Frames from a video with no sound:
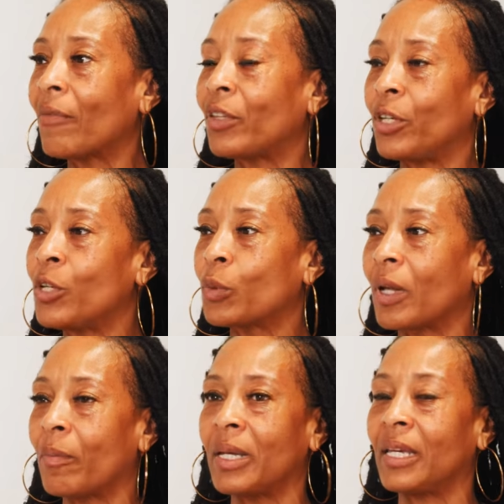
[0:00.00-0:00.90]
have to use what
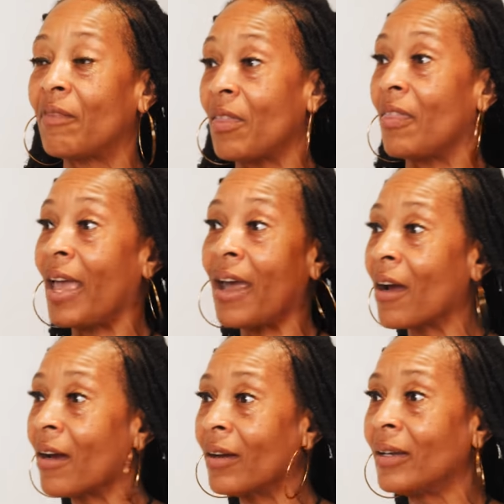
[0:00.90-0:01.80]
I've been given
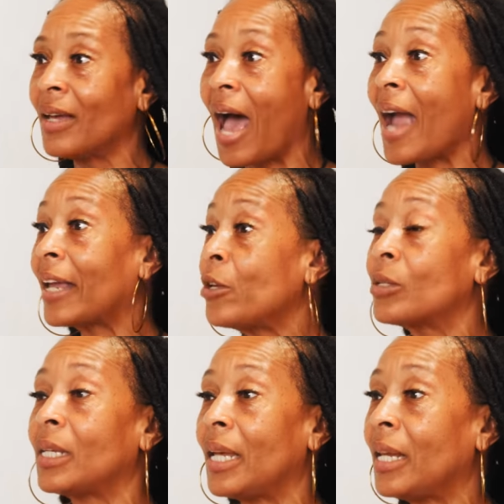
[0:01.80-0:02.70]
there. Mm-hmm. I can
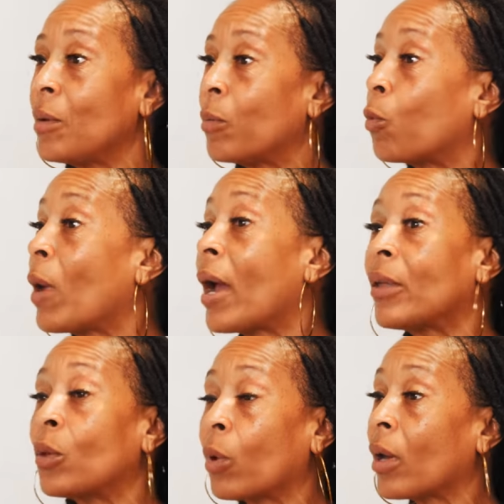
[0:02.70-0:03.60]
use it anywhere
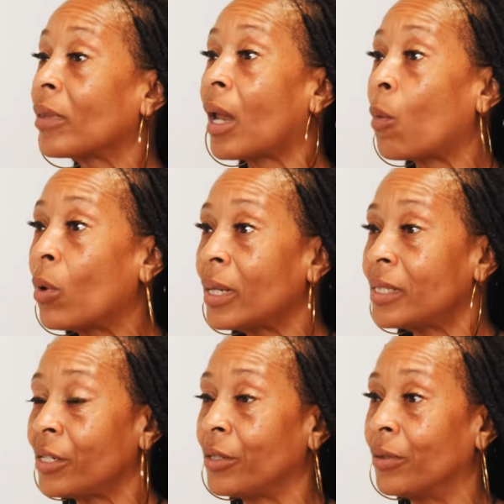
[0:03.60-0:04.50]
in the world that I want
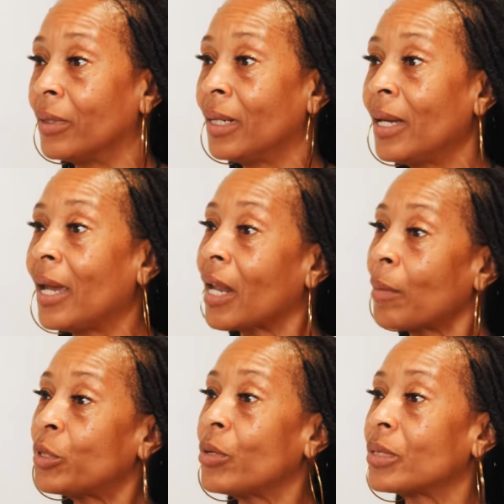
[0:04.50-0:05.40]
to. Mm-hmm. And
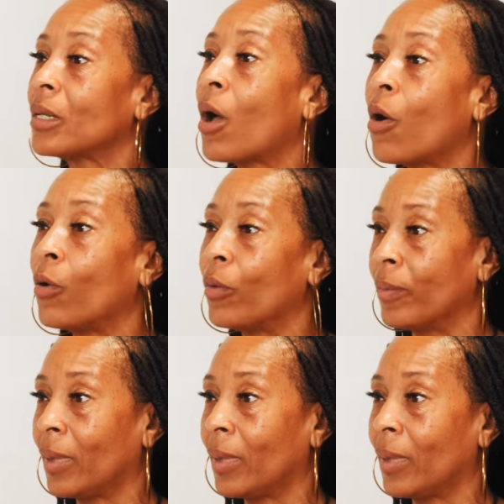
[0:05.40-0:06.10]
I'm choosing home.